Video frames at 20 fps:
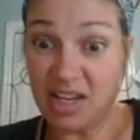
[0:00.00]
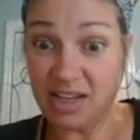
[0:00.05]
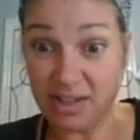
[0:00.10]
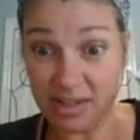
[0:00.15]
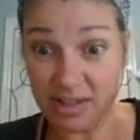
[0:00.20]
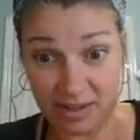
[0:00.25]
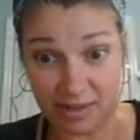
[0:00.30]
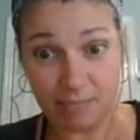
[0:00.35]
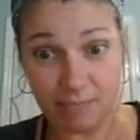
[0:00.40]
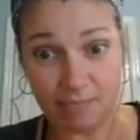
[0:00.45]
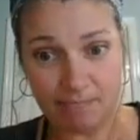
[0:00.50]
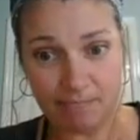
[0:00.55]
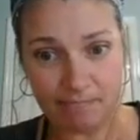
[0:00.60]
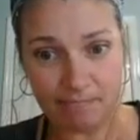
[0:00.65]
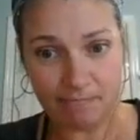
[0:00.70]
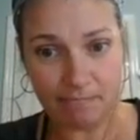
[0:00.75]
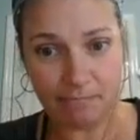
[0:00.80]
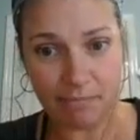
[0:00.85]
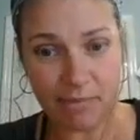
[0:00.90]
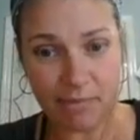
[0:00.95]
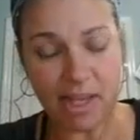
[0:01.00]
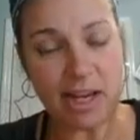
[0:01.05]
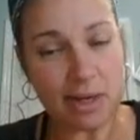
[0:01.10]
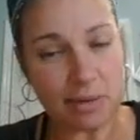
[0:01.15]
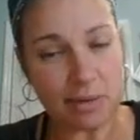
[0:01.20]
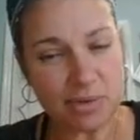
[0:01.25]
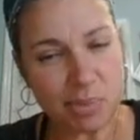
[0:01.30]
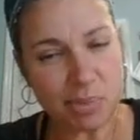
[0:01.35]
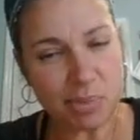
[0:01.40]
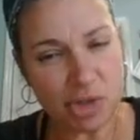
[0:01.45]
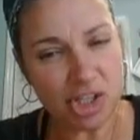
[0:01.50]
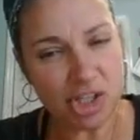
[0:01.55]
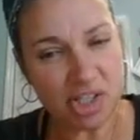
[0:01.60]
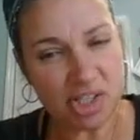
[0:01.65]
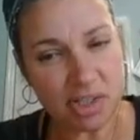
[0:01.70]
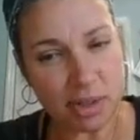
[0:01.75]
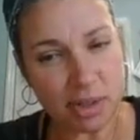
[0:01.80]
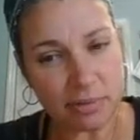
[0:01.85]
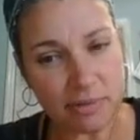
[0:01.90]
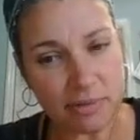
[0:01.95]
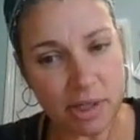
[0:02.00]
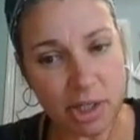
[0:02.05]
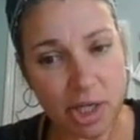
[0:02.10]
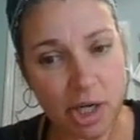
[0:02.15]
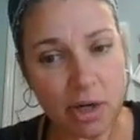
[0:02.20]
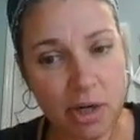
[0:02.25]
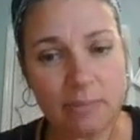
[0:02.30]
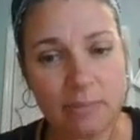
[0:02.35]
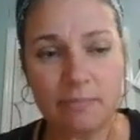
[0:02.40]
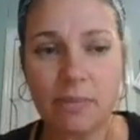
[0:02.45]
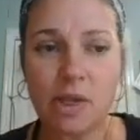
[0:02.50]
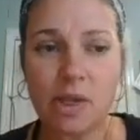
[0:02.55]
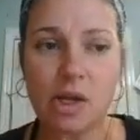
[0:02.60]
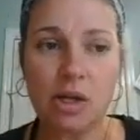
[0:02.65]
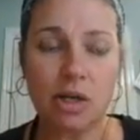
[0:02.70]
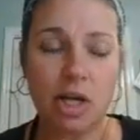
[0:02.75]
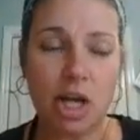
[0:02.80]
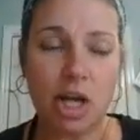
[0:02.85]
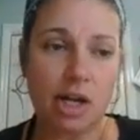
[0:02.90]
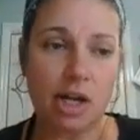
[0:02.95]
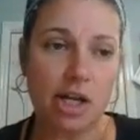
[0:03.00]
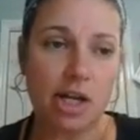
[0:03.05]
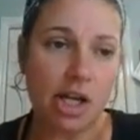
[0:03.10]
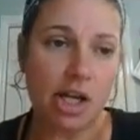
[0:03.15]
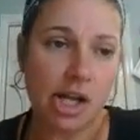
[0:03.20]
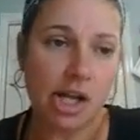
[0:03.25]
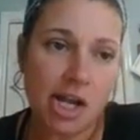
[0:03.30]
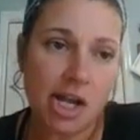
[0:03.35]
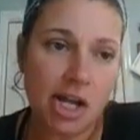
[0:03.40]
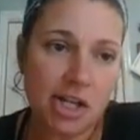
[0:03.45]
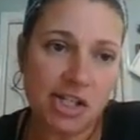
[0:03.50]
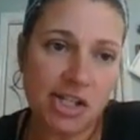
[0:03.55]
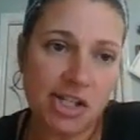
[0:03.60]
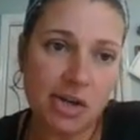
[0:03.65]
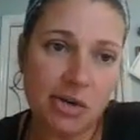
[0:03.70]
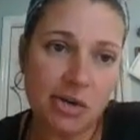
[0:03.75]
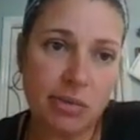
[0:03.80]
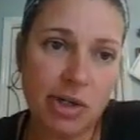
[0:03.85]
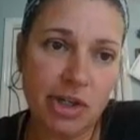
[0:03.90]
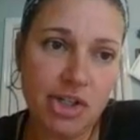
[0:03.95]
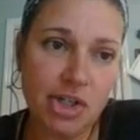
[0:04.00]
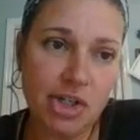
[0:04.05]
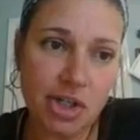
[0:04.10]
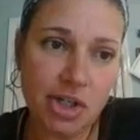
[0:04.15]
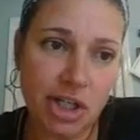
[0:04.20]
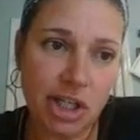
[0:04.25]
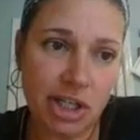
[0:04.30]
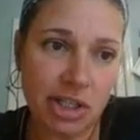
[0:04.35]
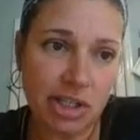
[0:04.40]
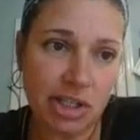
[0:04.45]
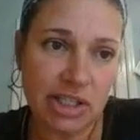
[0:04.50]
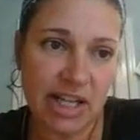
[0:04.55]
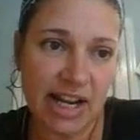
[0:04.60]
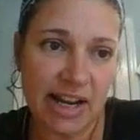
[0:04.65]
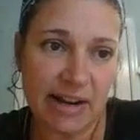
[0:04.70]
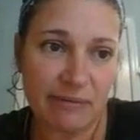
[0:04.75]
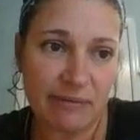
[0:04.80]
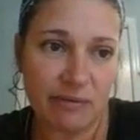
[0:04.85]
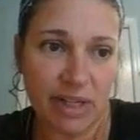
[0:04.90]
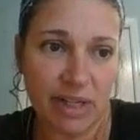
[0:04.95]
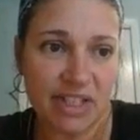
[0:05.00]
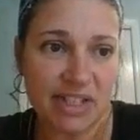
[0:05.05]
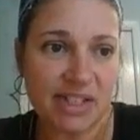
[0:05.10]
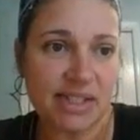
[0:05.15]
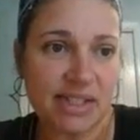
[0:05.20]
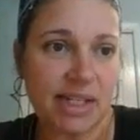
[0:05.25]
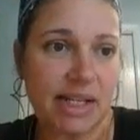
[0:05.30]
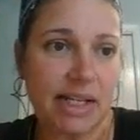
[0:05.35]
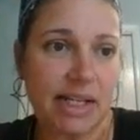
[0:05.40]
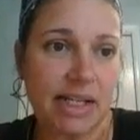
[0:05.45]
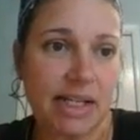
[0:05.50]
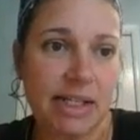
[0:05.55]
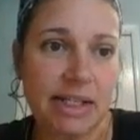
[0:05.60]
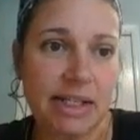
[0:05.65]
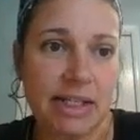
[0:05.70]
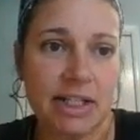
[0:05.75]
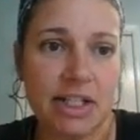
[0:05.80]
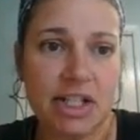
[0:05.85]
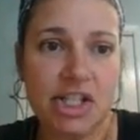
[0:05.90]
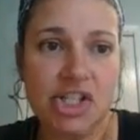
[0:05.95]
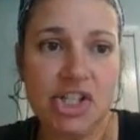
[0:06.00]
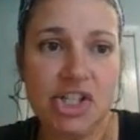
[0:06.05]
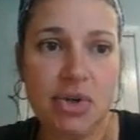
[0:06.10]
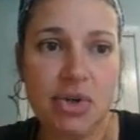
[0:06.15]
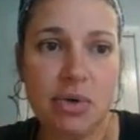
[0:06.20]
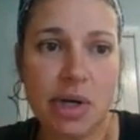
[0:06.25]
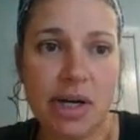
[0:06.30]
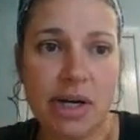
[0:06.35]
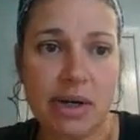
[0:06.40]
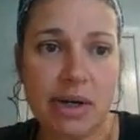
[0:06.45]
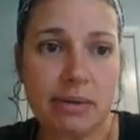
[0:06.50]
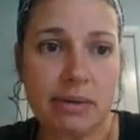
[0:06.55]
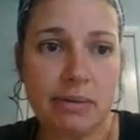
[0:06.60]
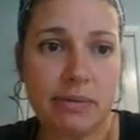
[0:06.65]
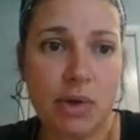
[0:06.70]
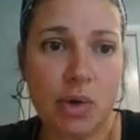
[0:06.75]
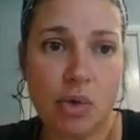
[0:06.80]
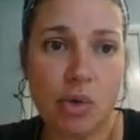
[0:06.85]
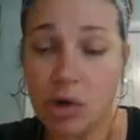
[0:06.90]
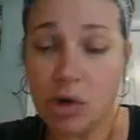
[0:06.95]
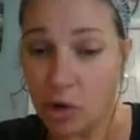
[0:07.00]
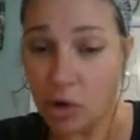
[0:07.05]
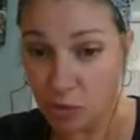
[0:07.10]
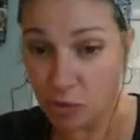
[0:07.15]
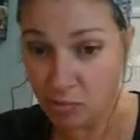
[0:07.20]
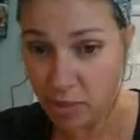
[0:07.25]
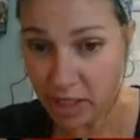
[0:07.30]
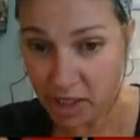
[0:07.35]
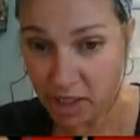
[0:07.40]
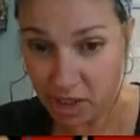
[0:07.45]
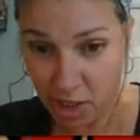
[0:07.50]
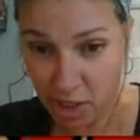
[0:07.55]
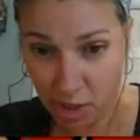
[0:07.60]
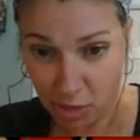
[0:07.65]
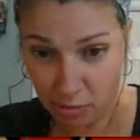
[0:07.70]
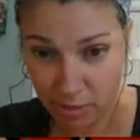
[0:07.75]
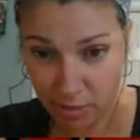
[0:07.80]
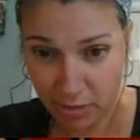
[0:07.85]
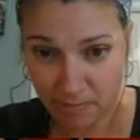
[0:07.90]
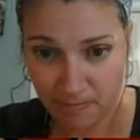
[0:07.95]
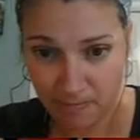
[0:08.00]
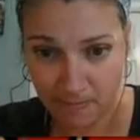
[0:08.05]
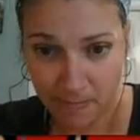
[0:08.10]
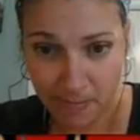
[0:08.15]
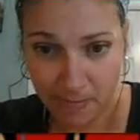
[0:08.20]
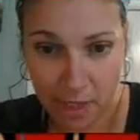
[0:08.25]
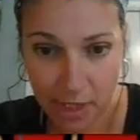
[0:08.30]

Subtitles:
and they have some good stuff on there. Okay, so when you're in Canvas and you have your home page open,